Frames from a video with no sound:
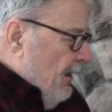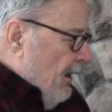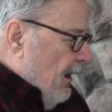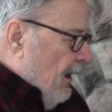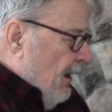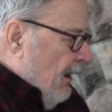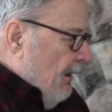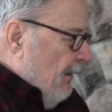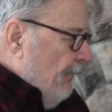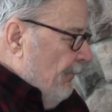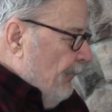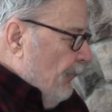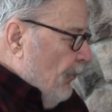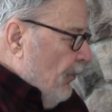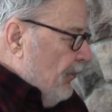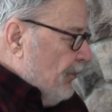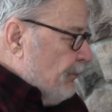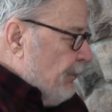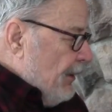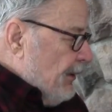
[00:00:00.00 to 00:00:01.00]

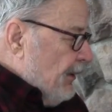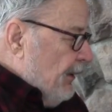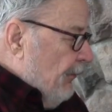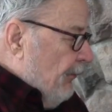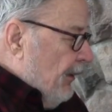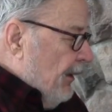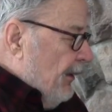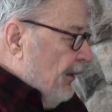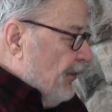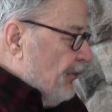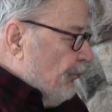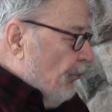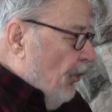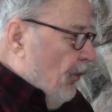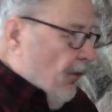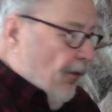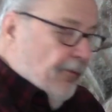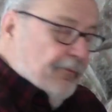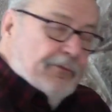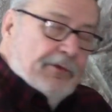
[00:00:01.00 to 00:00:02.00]
especially where there's
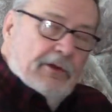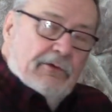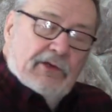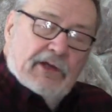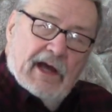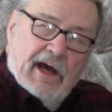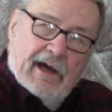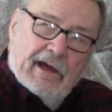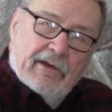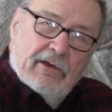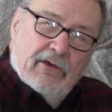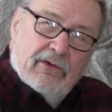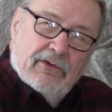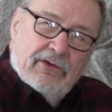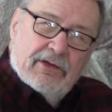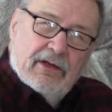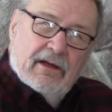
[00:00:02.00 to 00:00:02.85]
wolves and coyotes,